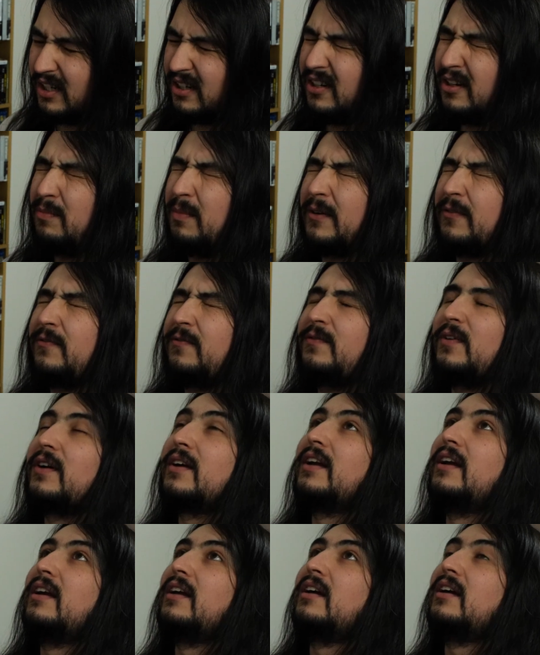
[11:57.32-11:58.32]
Oh my
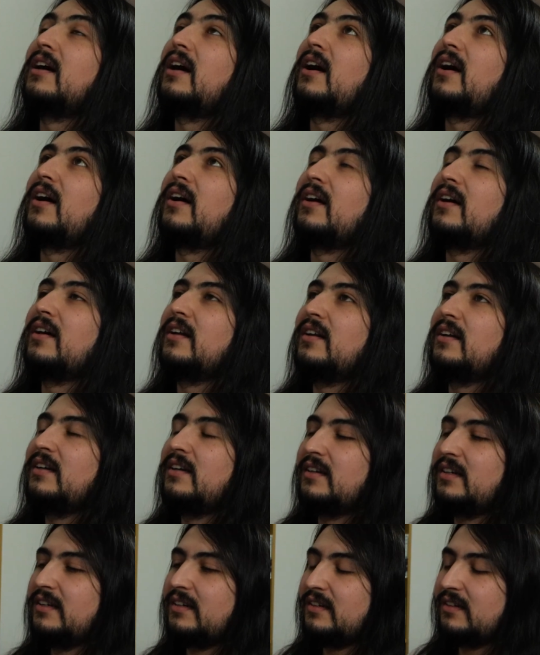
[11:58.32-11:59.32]
fucking god.
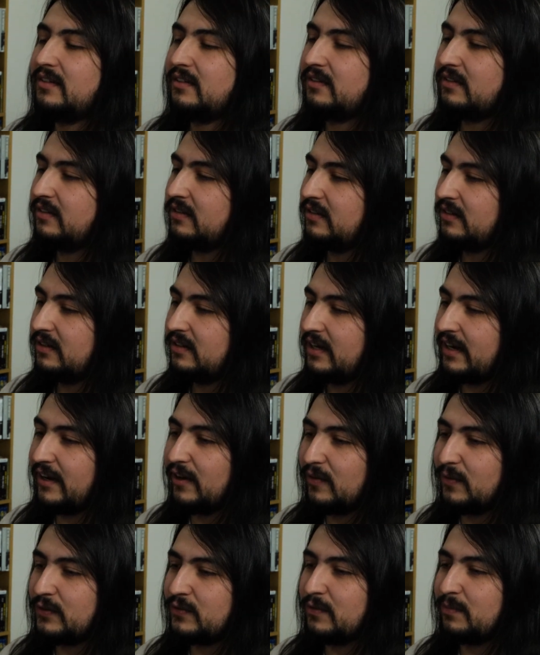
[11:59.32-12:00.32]

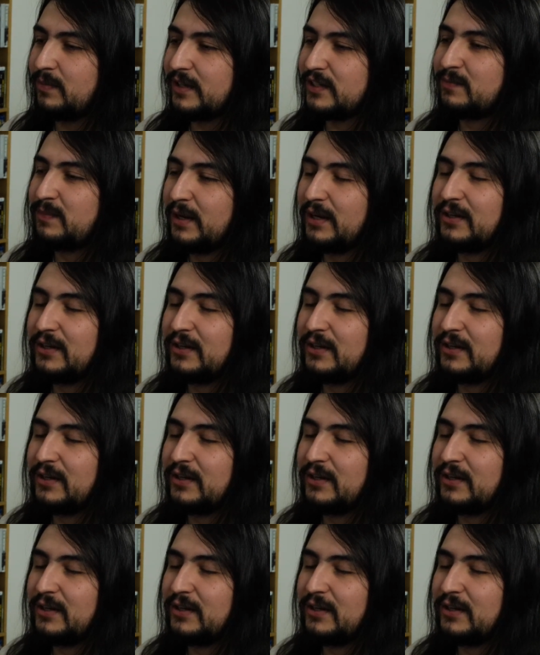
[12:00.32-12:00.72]
Elvis for Best